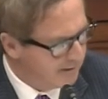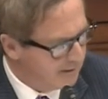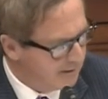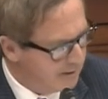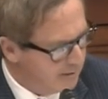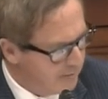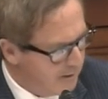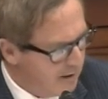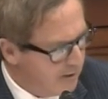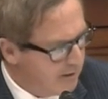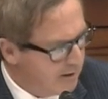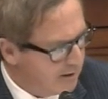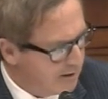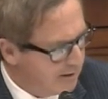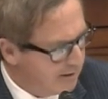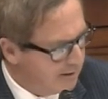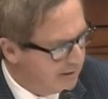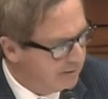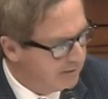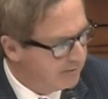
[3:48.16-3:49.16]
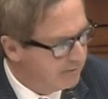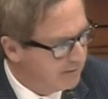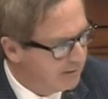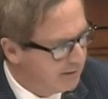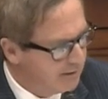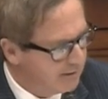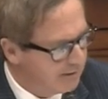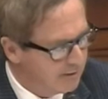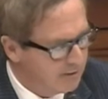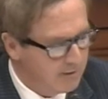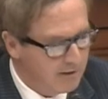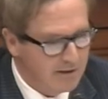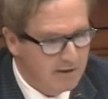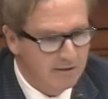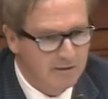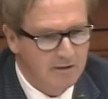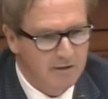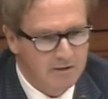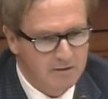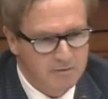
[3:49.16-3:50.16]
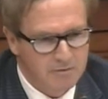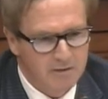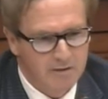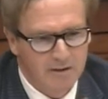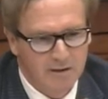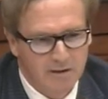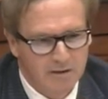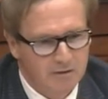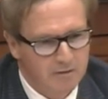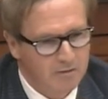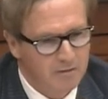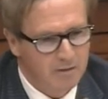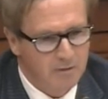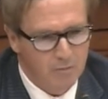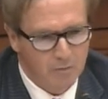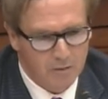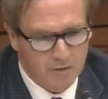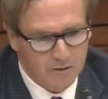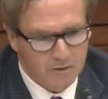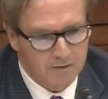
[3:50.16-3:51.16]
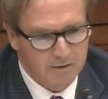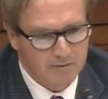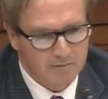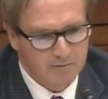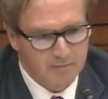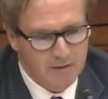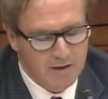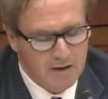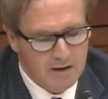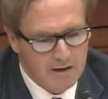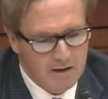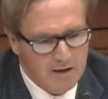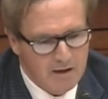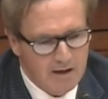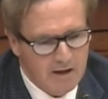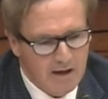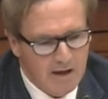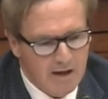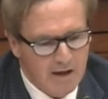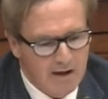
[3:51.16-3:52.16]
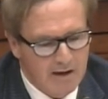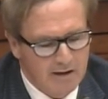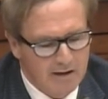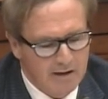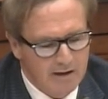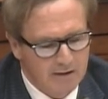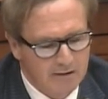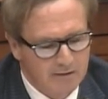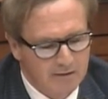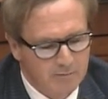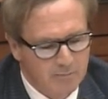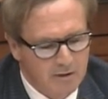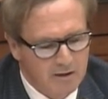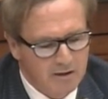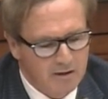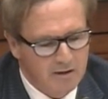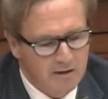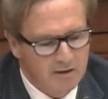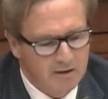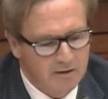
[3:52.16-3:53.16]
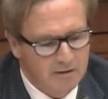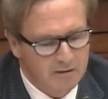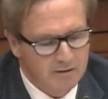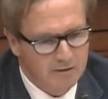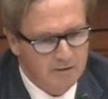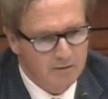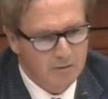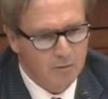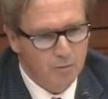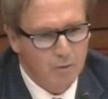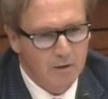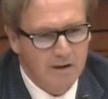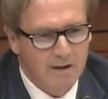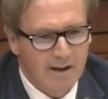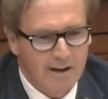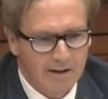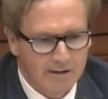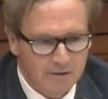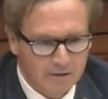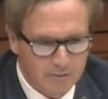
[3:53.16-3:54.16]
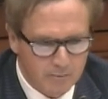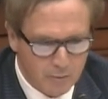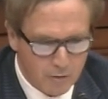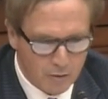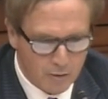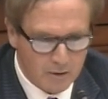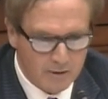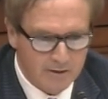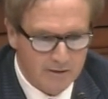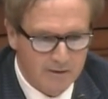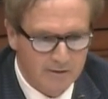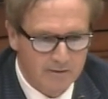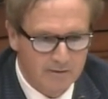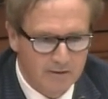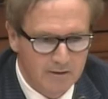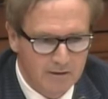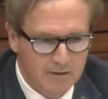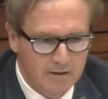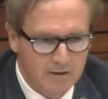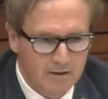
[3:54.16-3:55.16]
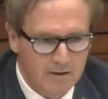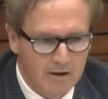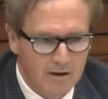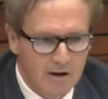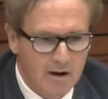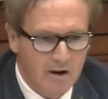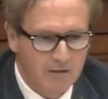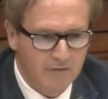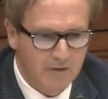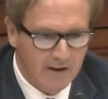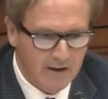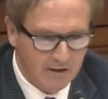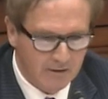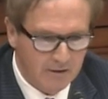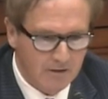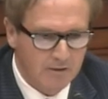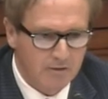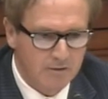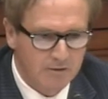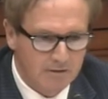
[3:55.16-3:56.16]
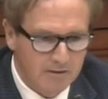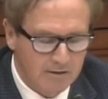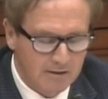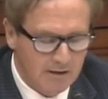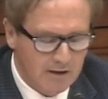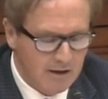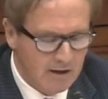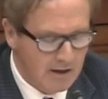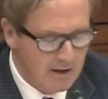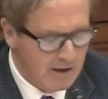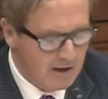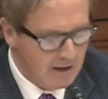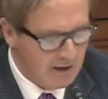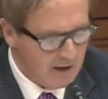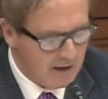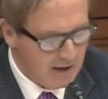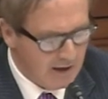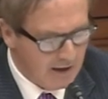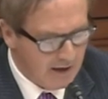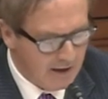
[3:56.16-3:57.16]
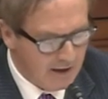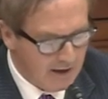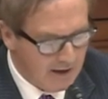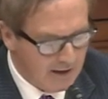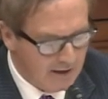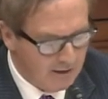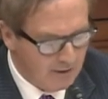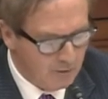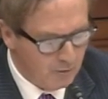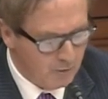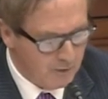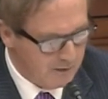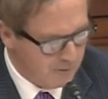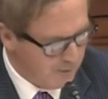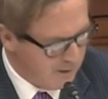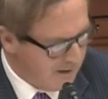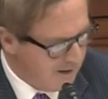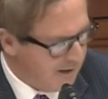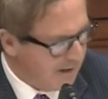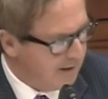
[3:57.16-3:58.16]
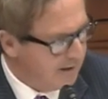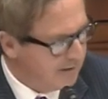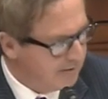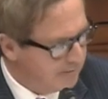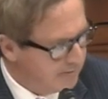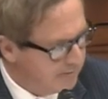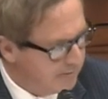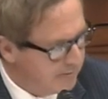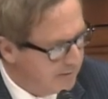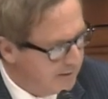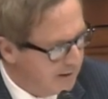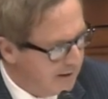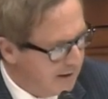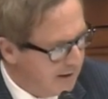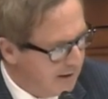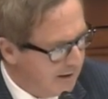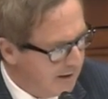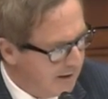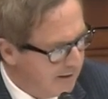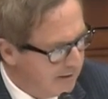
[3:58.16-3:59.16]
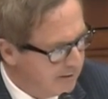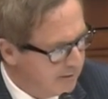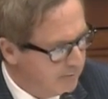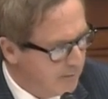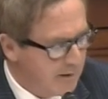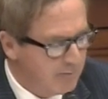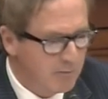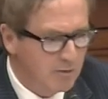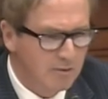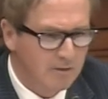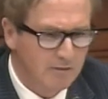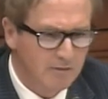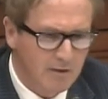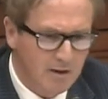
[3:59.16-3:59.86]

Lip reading: America is the greatest country in the history of the world. And it's because we export our values. And when we, as members of